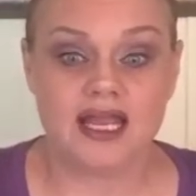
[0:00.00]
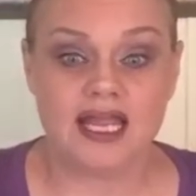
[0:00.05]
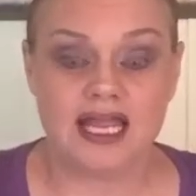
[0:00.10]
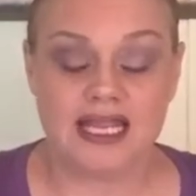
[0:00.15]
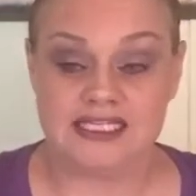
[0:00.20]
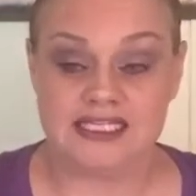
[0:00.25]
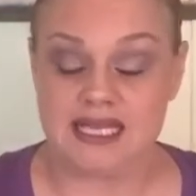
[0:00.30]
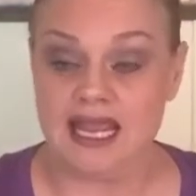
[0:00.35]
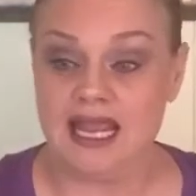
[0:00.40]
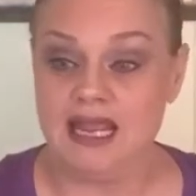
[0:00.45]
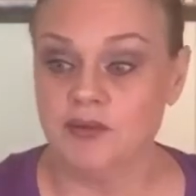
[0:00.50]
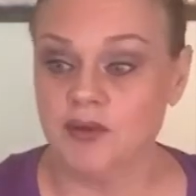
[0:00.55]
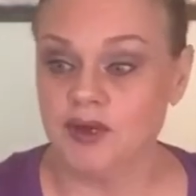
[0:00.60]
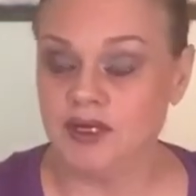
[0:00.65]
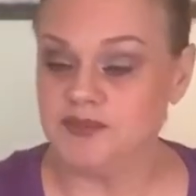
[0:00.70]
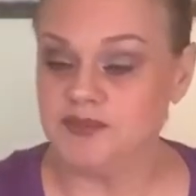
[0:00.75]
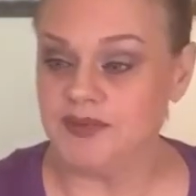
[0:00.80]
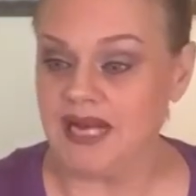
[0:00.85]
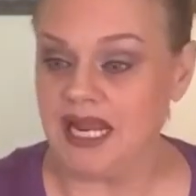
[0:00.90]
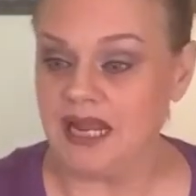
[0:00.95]

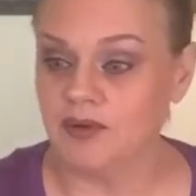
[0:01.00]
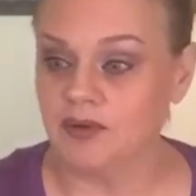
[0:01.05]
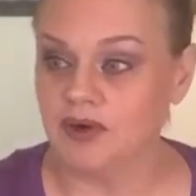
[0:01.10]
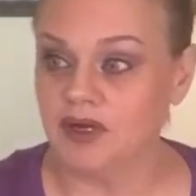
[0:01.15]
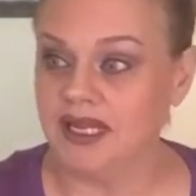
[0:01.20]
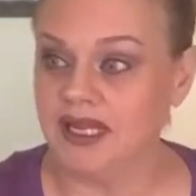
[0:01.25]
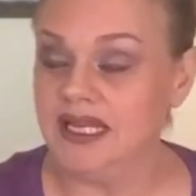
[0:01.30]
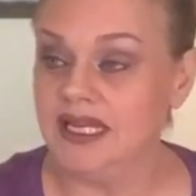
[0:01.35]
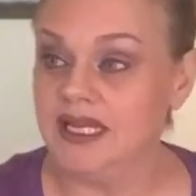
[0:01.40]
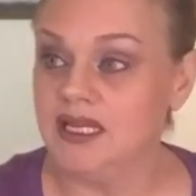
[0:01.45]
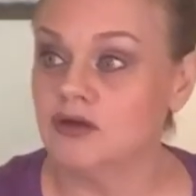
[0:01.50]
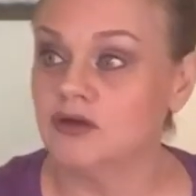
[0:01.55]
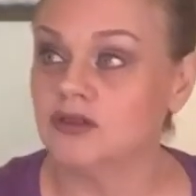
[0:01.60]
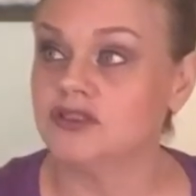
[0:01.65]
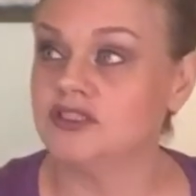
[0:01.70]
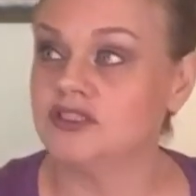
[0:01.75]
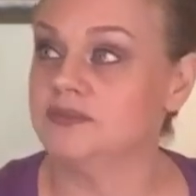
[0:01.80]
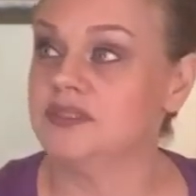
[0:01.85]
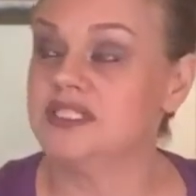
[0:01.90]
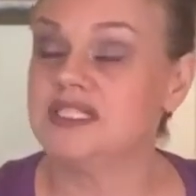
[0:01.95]
It's been able to heal
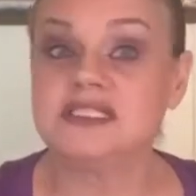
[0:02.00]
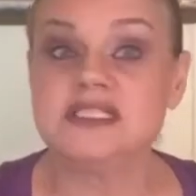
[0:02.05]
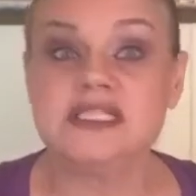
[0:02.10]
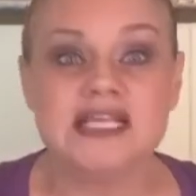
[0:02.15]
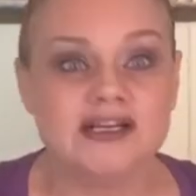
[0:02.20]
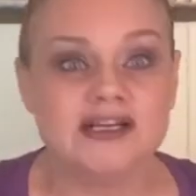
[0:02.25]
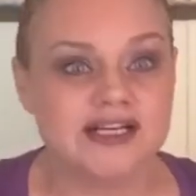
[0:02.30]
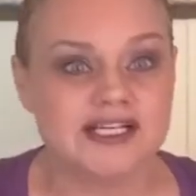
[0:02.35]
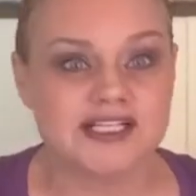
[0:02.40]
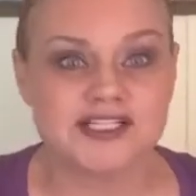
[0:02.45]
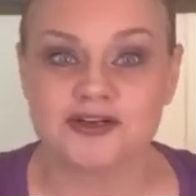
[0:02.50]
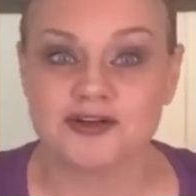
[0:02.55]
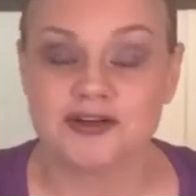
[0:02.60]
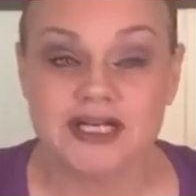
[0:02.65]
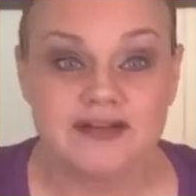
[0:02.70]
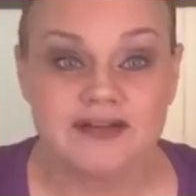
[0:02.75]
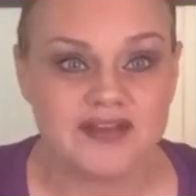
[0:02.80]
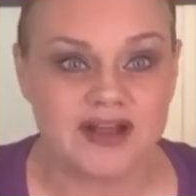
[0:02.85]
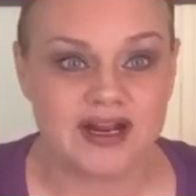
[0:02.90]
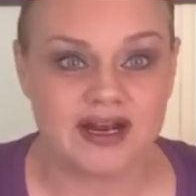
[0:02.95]
some serious
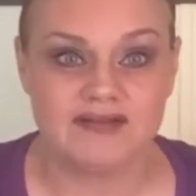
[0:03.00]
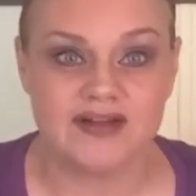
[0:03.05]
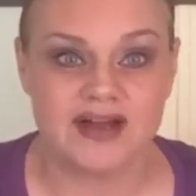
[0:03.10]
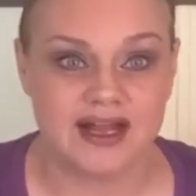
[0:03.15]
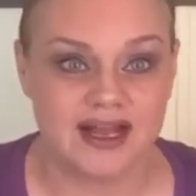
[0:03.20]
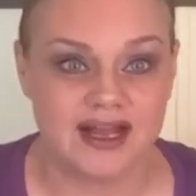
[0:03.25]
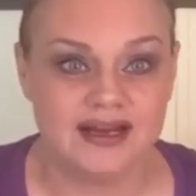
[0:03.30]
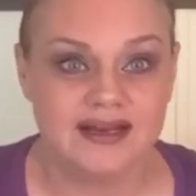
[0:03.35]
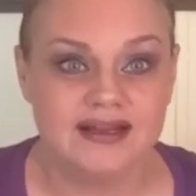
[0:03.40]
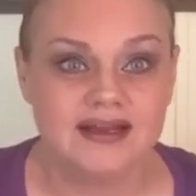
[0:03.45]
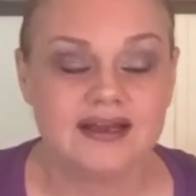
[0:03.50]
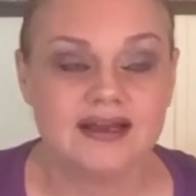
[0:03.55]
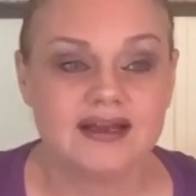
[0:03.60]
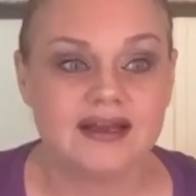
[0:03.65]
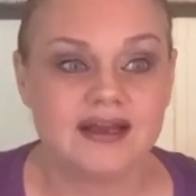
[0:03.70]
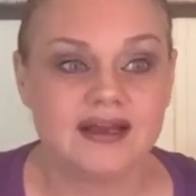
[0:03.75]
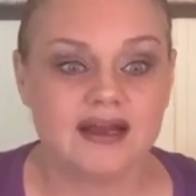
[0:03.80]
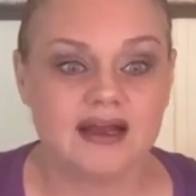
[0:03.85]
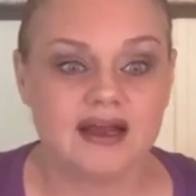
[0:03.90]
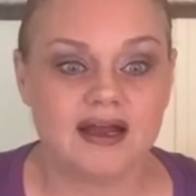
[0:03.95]
grief that I've had
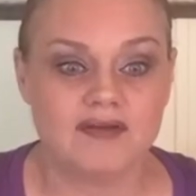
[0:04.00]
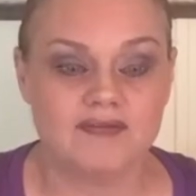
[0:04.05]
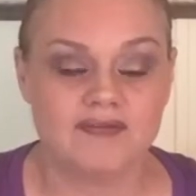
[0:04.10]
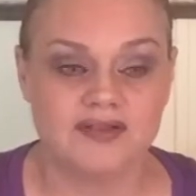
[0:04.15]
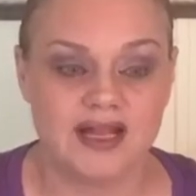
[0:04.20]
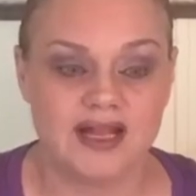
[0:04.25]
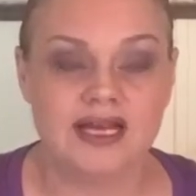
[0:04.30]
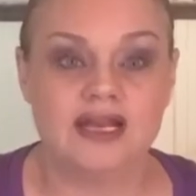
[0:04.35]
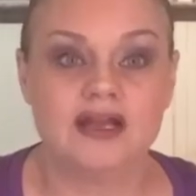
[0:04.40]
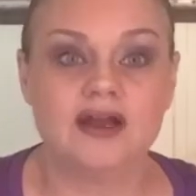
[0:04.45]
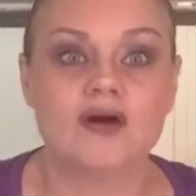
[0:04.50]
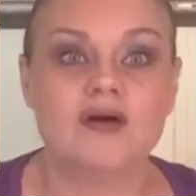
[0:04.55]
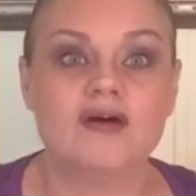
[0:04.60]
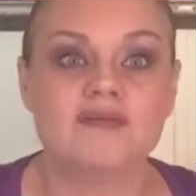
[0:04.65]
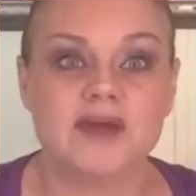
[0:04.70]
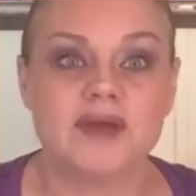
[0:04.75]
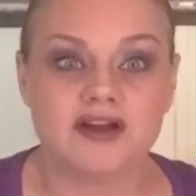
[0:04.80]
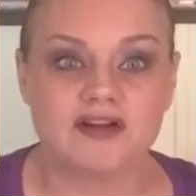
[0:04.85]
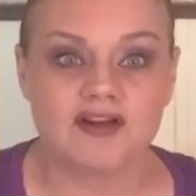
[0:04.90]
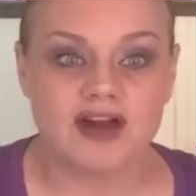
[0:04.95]
of letting go
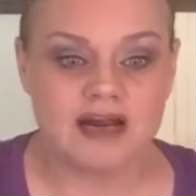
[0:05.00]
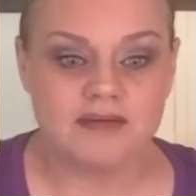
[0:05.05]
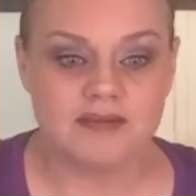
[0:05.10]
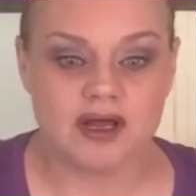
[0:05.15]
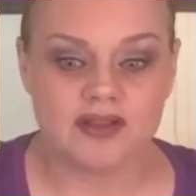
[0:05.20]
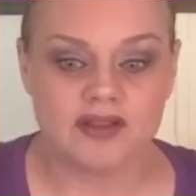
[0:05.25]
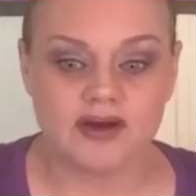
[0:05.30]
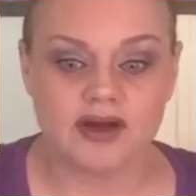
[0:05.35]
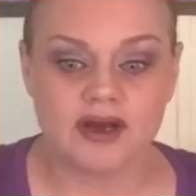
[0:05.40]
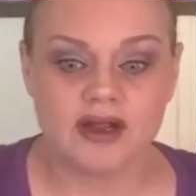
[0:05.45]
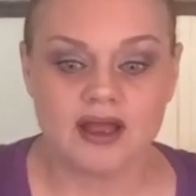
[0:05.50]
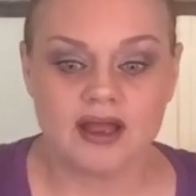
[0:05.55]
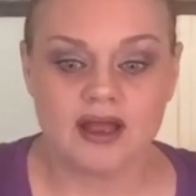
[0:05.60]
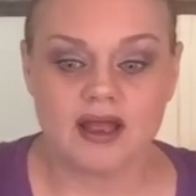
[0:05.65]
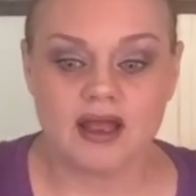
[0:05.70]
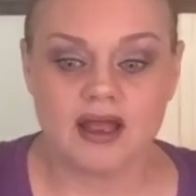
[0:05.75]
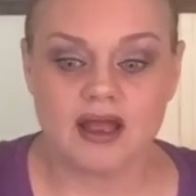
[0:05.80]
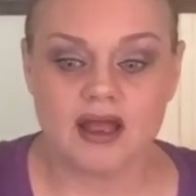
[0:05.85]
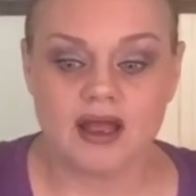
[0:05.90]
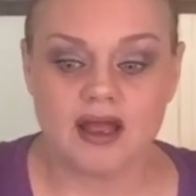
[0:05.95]
of my grandmother,
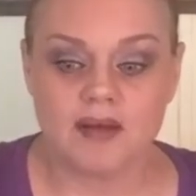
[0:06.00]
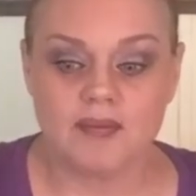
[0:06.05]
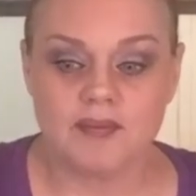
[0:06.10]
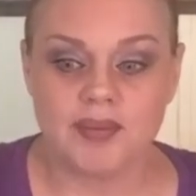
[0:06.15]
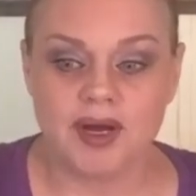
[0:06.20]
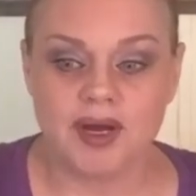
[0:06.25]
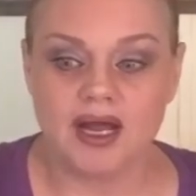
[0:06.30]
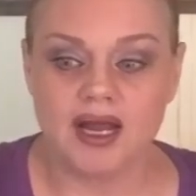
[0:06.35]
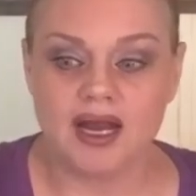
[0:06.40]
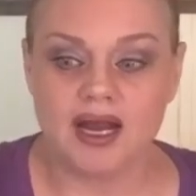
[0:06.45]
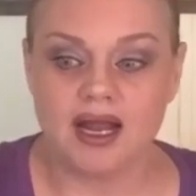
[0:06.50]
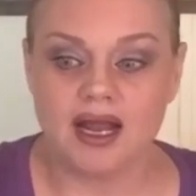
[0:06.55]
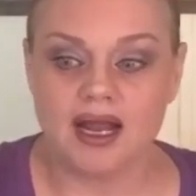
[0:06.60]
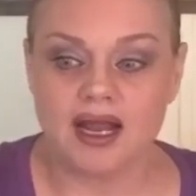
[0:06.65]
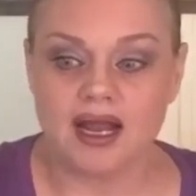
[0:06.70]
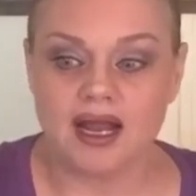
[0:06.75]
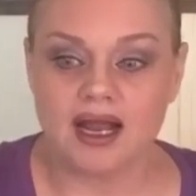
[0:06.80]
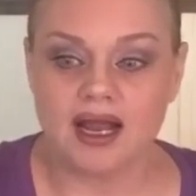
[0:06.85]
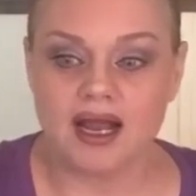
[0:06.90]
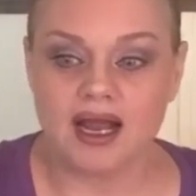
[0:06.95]
but
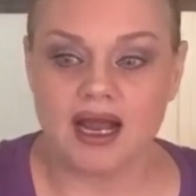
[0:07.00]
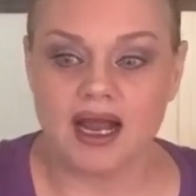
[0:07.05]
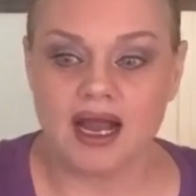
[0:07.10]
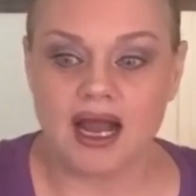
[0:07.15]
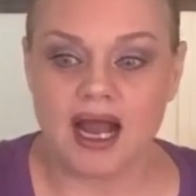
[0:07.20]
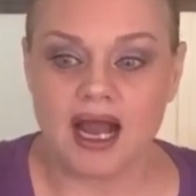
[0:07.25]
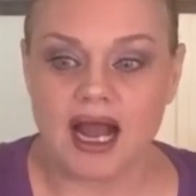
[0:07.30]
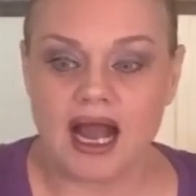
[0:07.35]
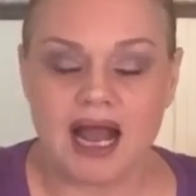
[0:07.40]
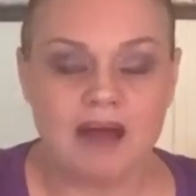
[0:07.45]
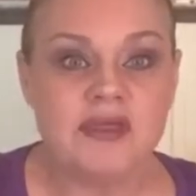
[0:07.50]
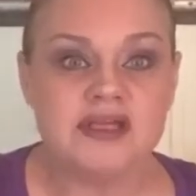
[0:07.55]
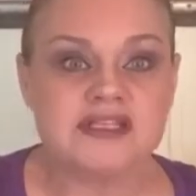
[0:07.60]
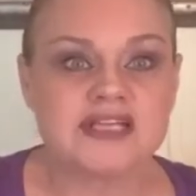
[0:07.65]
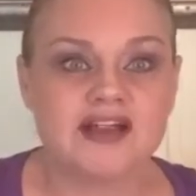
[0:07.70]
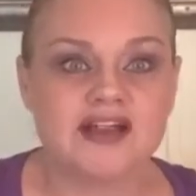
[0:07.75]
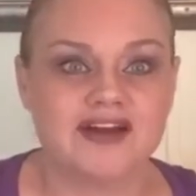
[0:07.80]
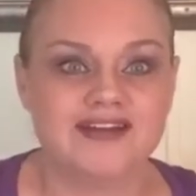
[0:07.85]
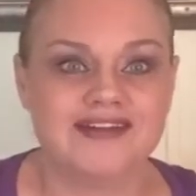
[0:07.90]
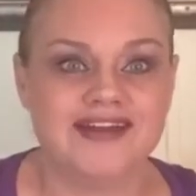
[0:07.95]
I'm not
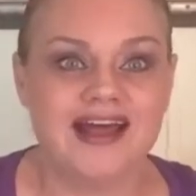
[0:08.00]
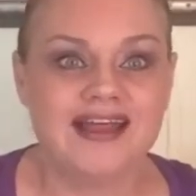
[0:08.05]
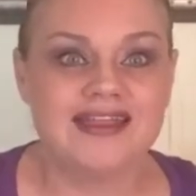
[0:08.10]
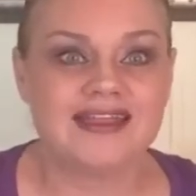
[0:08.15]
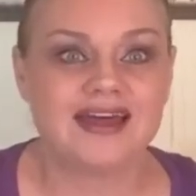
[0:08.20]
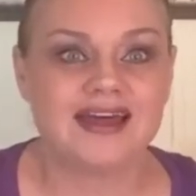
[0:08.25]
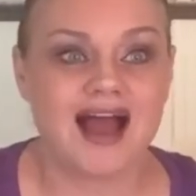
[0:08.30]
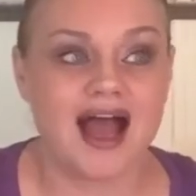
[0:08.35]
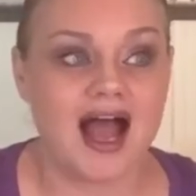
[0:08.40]
scared of death.